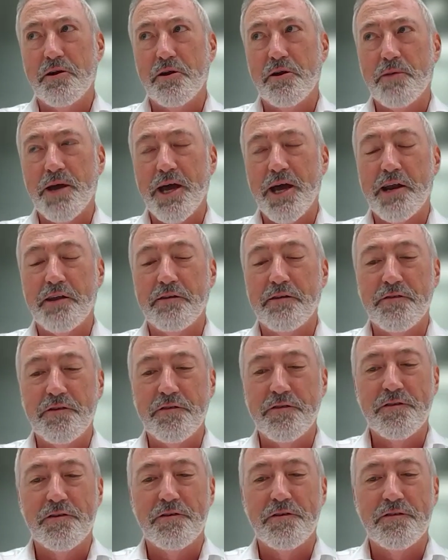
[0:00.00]
is
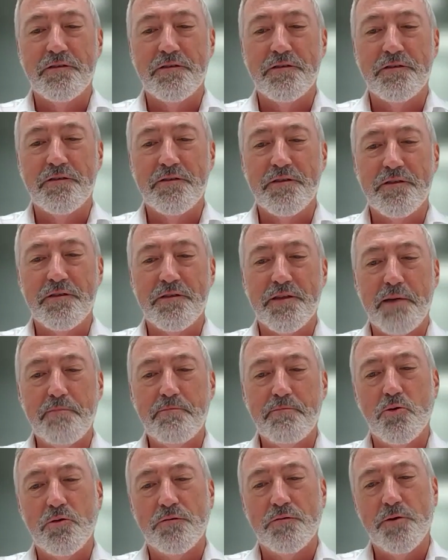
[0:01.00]
not a bad addition to
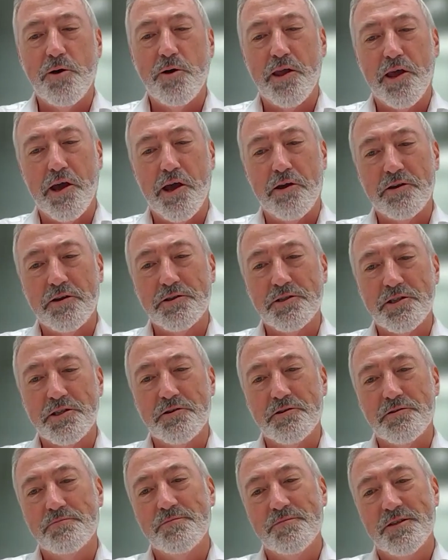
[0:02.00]
that portfolio because
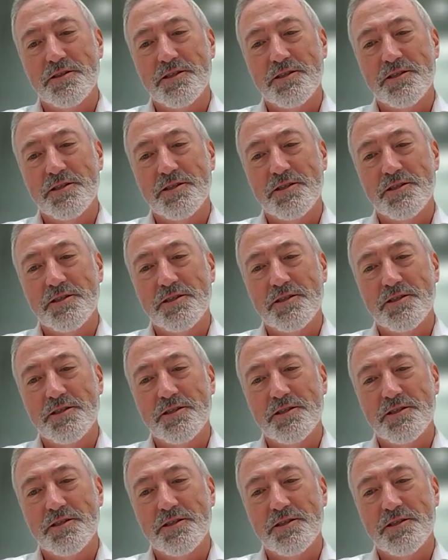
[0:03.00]
you're